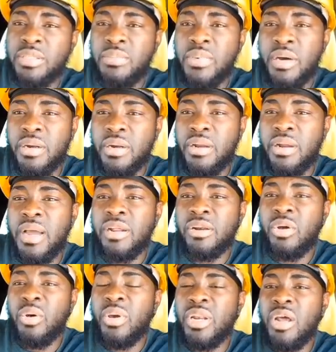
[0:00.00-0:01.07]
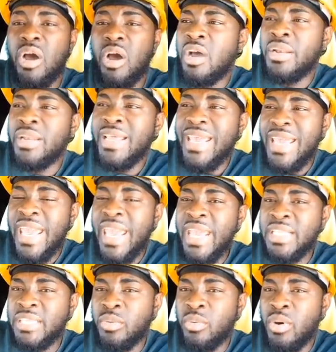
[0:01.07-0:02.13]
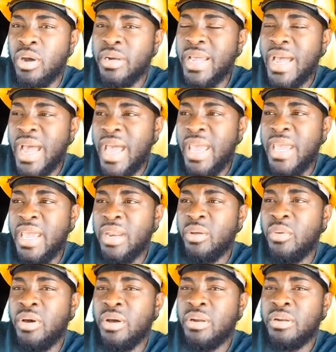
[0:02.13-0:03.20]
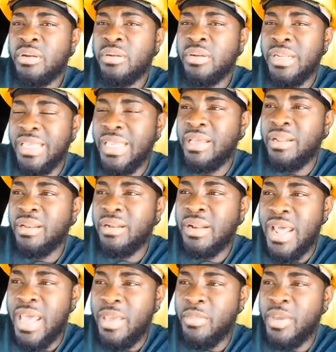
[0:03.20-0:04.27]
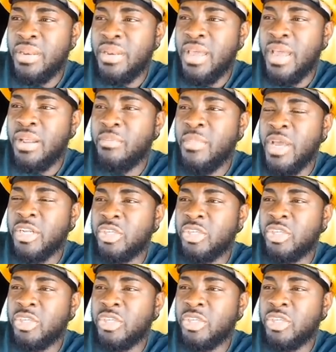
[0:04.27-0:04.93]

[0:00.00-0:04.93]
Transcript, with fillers: the border and going on the 81, the I-81, the hill climbing, and my